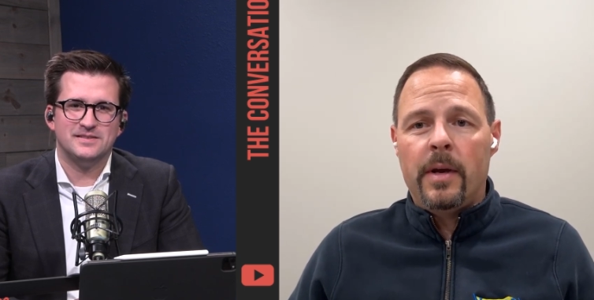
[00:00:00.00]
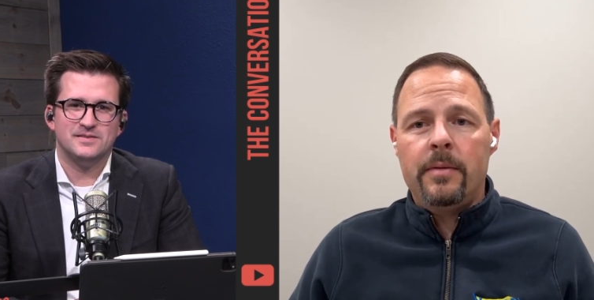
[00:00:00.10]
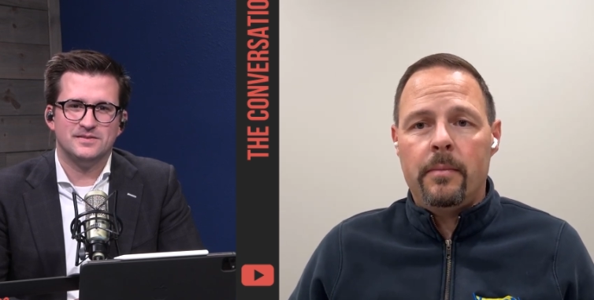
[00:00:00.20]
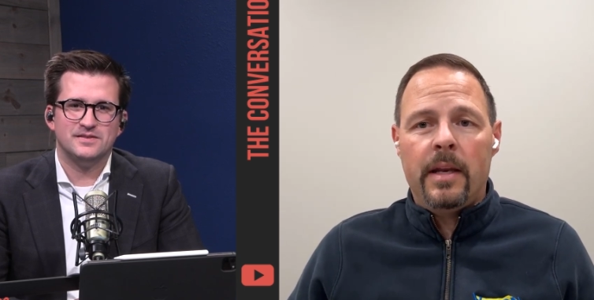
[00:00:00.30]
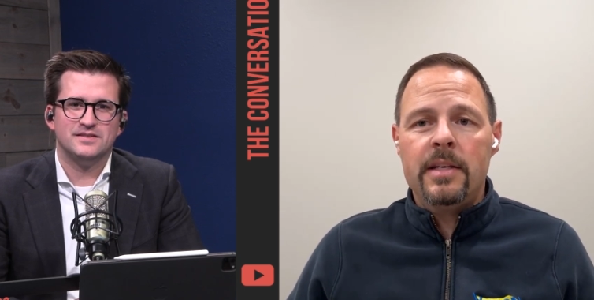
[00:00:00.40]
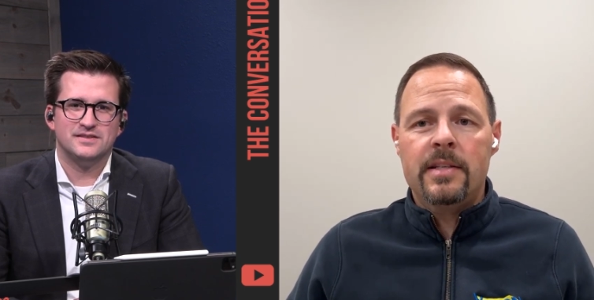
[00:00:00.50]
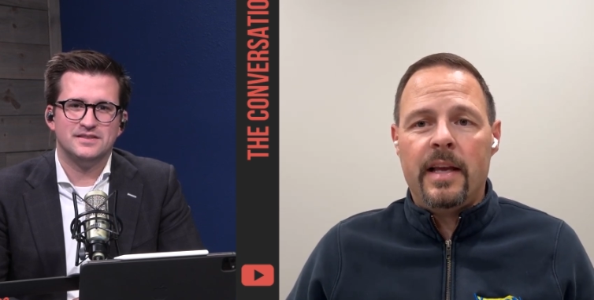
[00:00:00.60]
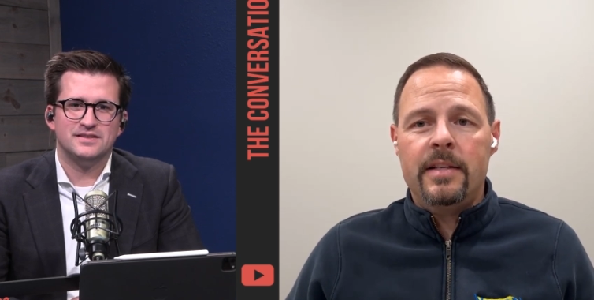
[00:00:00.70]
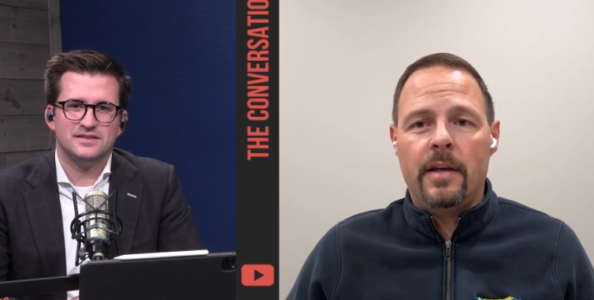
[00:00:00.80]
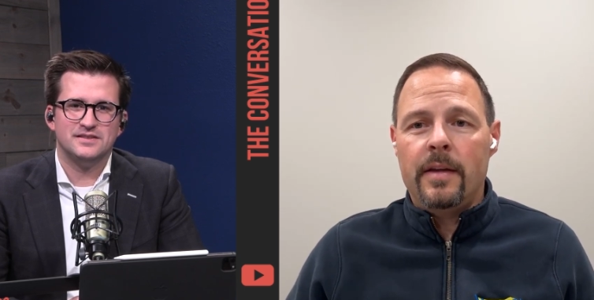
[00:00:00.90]
Speaker 1: Many
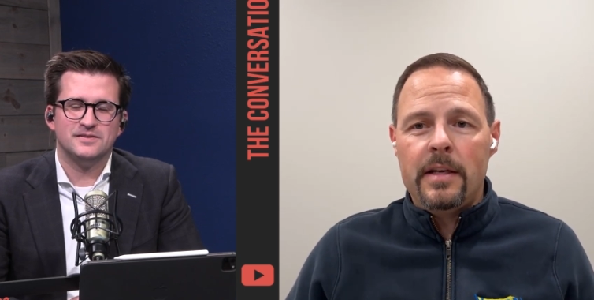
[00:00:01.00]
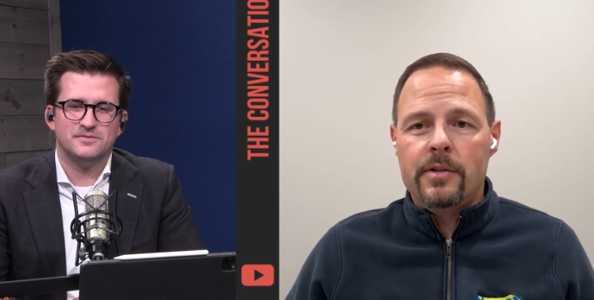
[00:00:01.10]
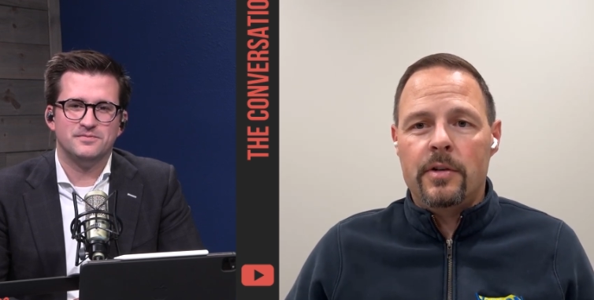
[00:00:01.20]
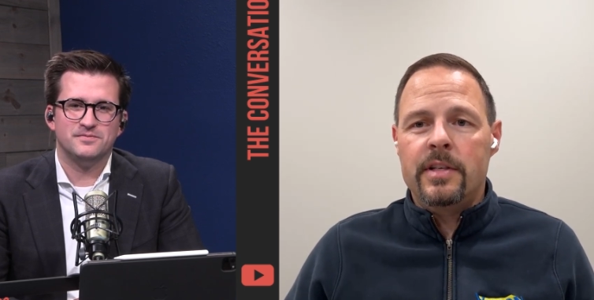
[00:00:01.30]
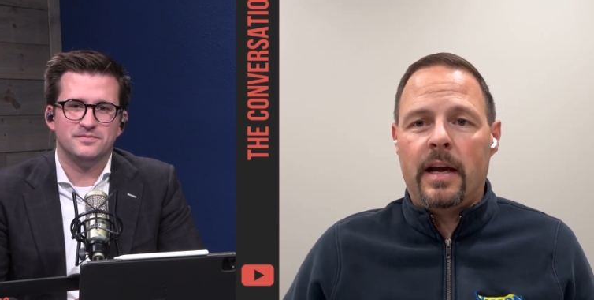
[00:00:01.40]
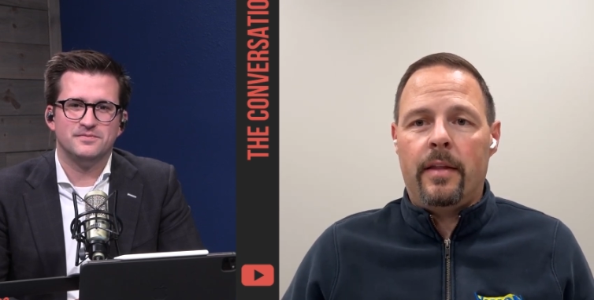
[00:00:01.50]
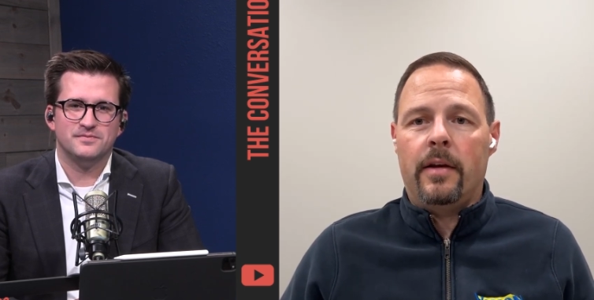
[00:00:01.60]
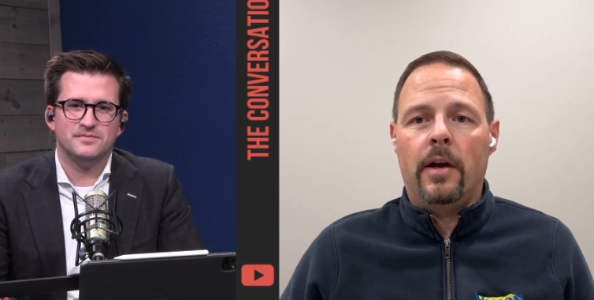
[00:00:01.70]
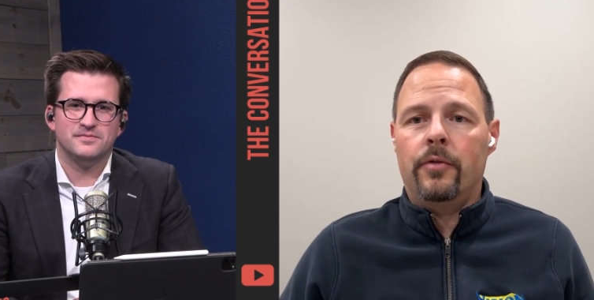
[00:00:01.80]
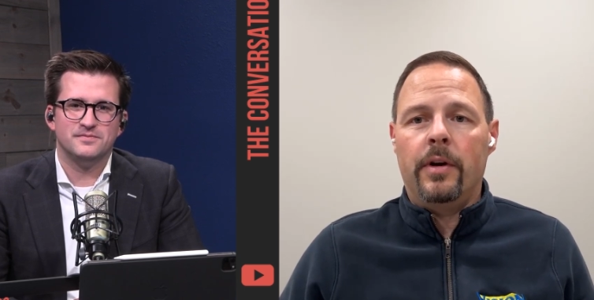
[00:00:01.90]
states on the eastern side of the
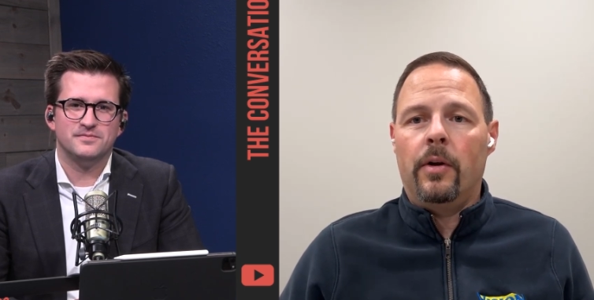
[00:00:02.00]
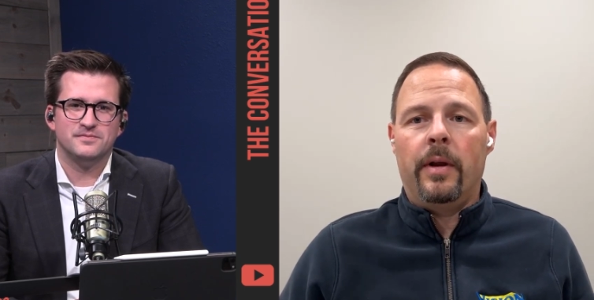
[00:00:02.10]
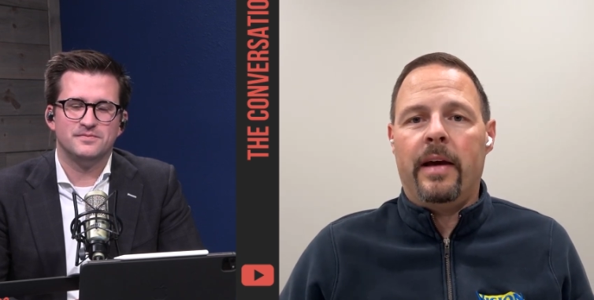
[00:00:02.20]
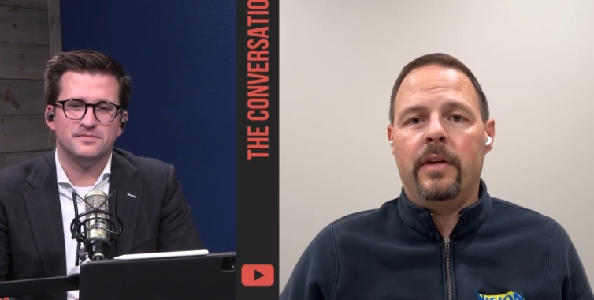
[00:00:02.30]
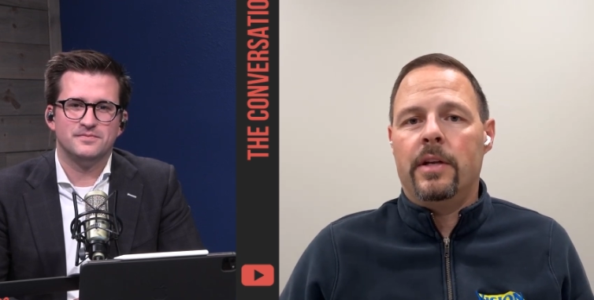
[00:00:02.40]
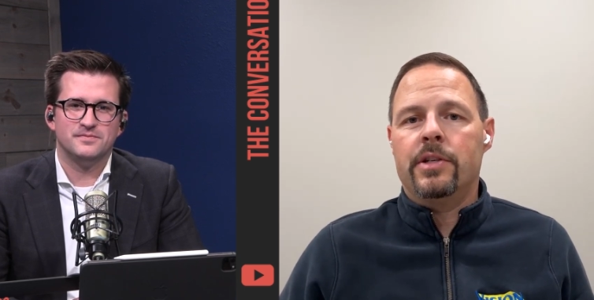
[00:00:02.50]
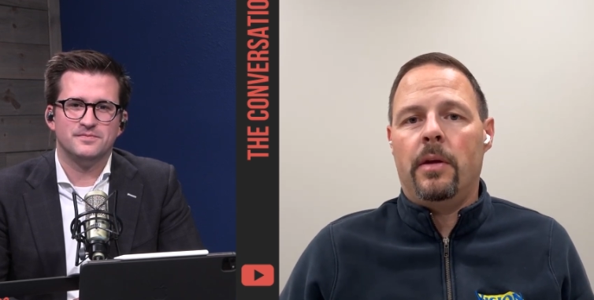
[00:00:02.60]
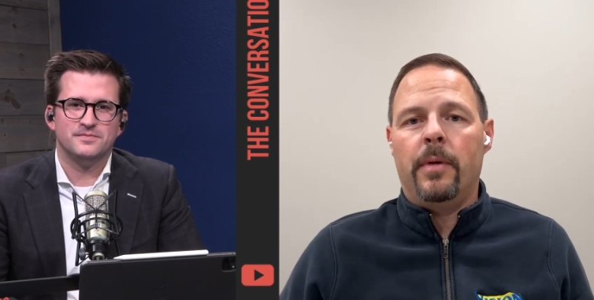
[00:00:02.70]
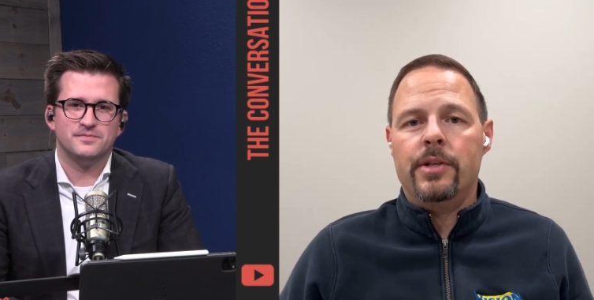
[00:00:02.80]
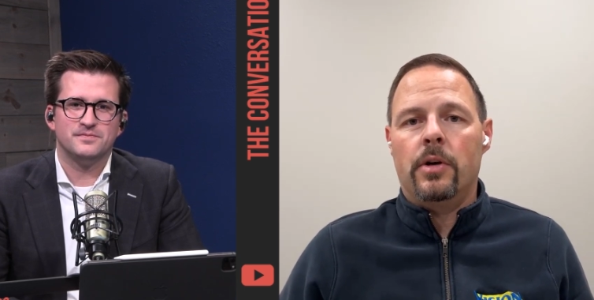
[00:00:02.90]
country don't have the
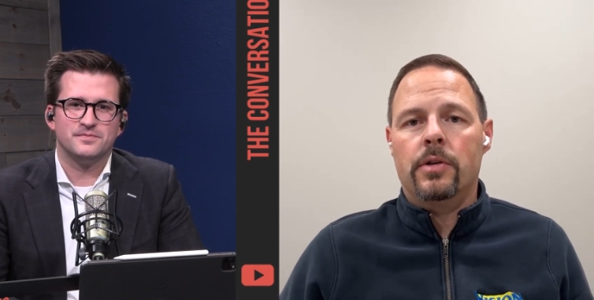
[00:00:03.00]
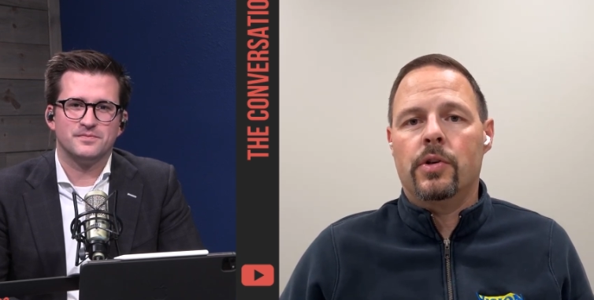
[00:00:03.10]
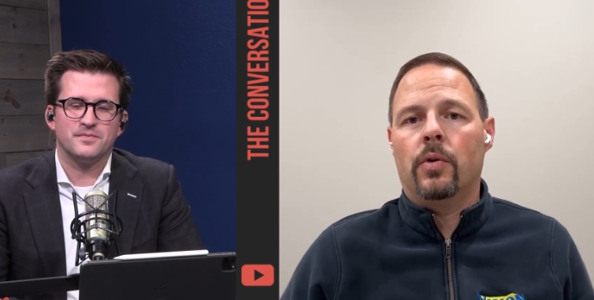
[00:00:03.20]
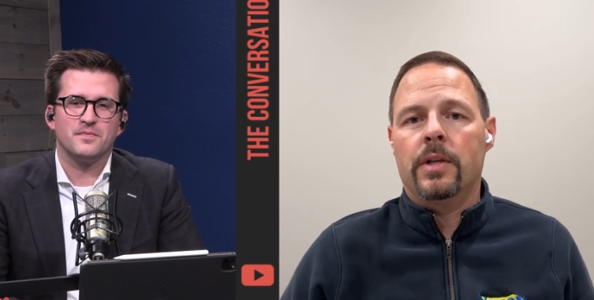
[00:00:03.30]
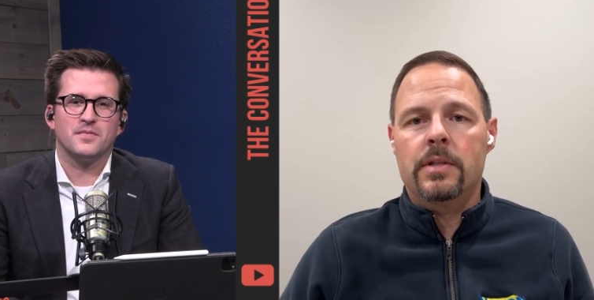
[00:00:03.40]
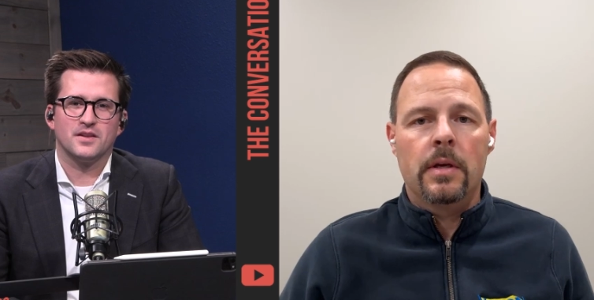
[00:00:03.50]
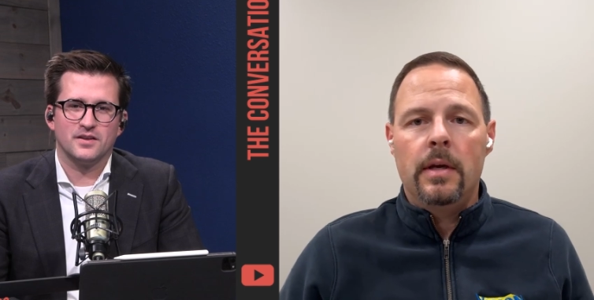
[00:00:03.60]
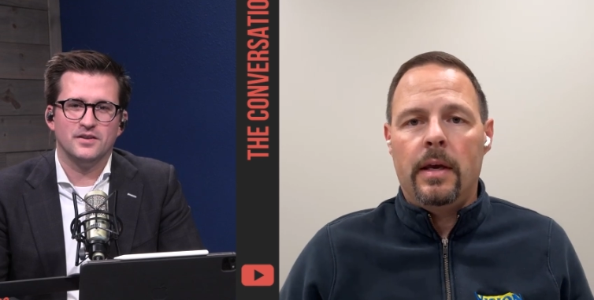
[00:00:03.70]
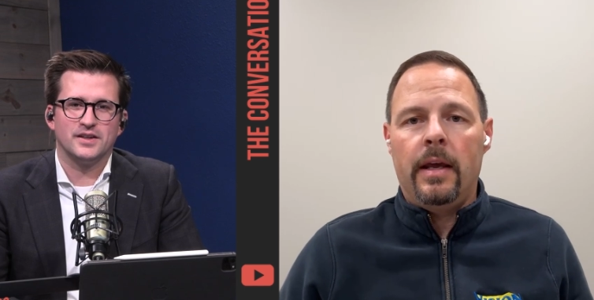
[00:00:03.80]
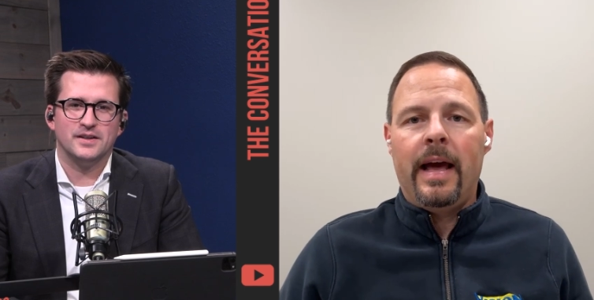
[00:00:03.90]
initiative measure, so it's okay.